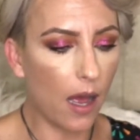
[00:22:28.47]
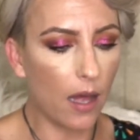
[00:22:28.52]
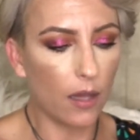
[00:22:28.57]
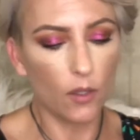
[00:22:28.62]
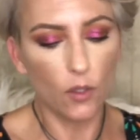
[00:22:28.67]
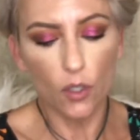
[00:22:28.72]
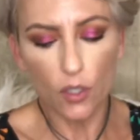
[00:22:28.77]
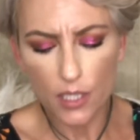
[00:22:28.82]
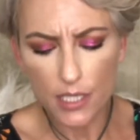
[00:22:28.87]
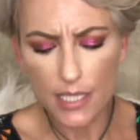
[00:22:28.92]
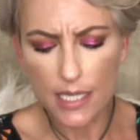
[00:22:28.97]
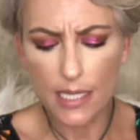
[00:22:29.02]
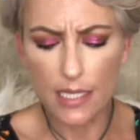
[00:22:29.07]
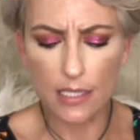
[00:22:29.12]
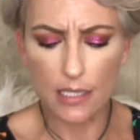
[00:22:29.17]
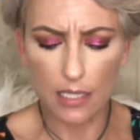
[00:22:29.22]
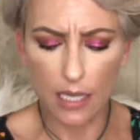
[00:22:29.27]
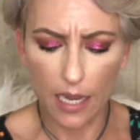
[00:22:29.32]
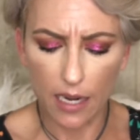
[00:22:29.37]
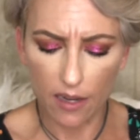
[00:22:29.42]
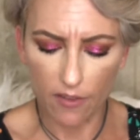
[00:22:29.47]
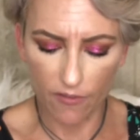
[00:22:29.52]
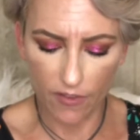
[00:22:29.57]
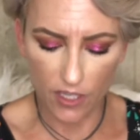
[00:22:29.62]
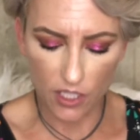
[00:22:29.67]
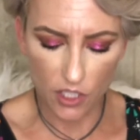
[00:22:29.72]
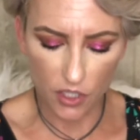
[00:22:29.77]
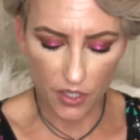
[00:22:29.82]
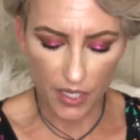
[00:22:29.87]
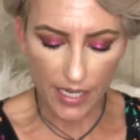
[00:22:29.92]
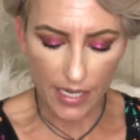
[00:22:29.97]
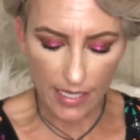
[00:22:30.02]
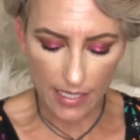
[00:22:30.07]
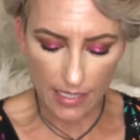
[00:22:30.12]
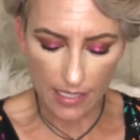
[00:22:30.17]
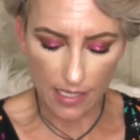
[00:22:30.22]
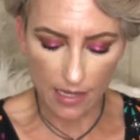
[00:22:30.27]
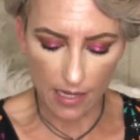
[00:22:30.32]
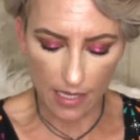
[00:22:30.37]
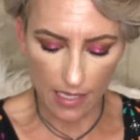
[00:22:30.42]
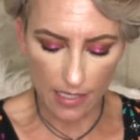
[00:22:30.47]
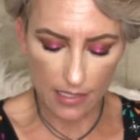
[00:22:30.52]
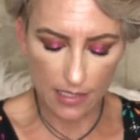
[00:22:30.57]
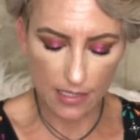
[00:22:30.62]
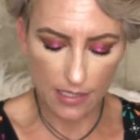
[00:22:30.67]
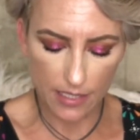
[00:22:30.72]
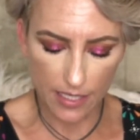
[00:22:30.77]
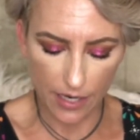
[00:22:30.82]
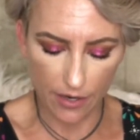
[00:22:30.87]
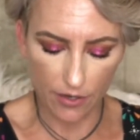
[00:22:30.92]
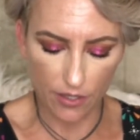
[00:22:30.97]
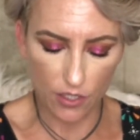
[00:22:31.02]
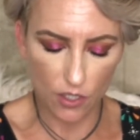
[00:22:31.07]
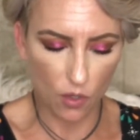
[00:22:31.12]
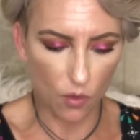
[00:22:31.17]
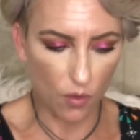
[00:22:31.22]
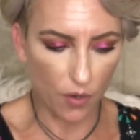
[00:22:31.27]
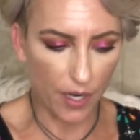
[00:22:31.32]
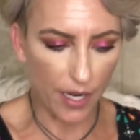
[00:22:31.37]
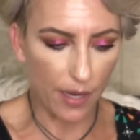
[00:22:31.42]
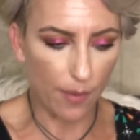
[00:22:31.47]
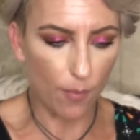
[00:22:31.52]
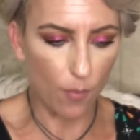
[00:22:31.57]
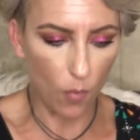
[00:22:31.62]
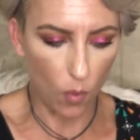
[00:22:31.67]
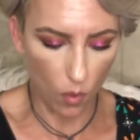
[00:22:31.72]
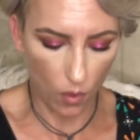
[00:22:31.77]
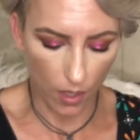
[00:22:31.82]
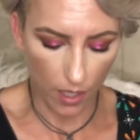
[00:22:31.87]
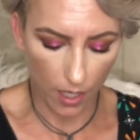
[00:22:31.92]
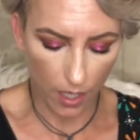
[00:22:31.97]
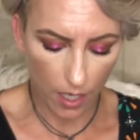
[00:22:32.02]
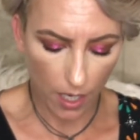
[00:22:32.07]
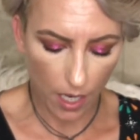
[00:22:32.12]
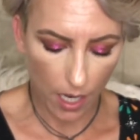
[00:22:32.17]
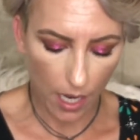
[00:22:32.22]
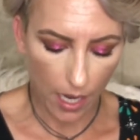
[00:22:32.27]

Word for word: Looxi is kind of venturing into this territory more,